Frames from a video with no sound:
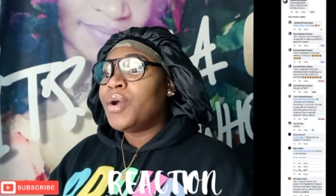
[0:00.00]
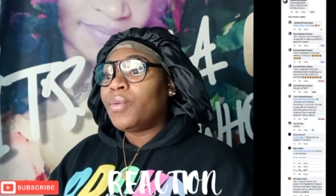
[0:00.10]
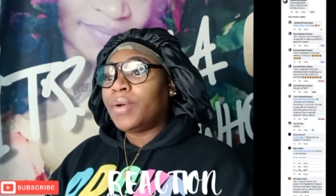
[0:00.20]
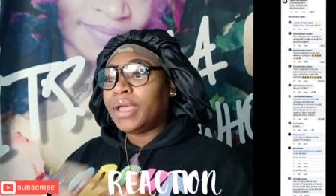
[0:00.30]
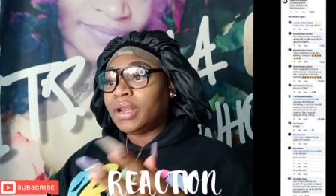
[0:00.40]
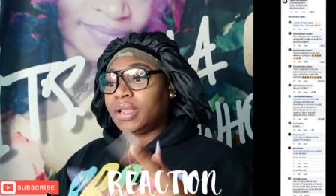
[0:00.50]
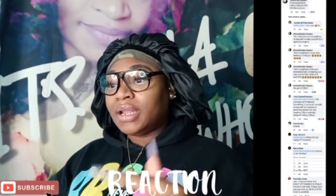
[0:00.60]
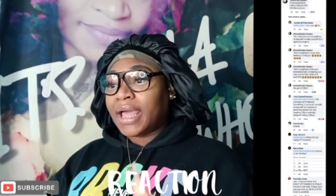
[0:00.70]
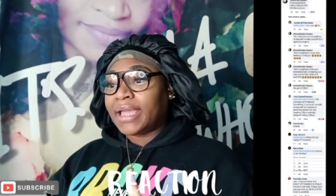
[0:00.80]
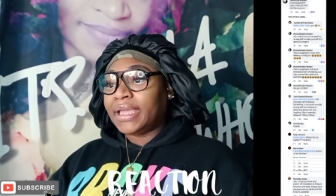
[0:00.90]
Where it
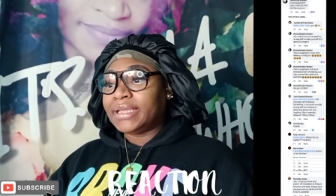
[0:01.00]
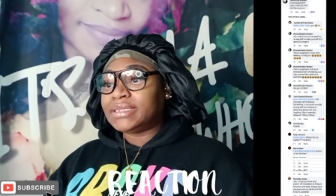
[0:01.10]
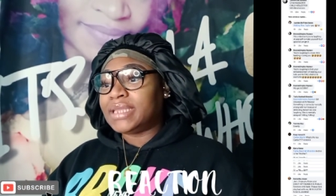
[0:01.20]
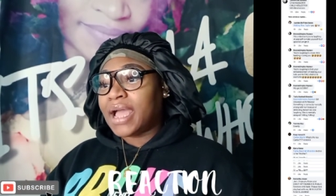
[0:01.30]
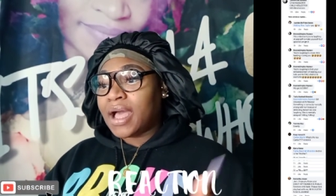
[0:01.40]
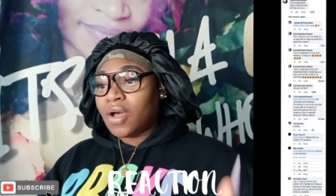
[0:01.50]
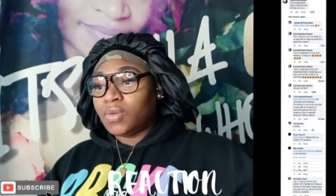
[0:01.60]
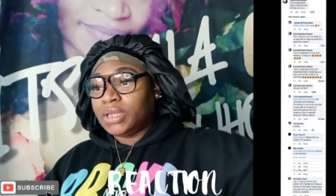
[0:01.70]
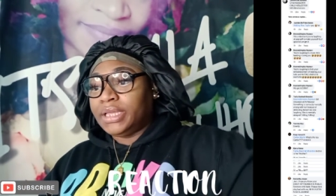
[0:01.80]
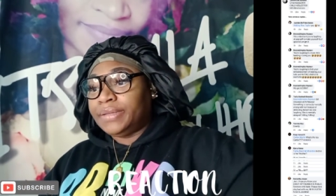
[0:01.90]
looked like it's not
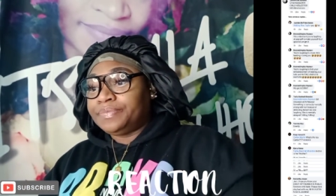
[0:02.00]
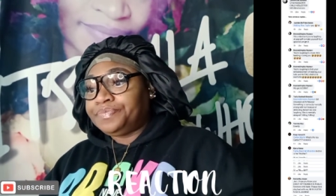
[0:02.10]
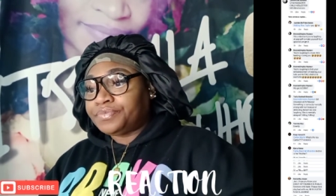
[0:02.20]
only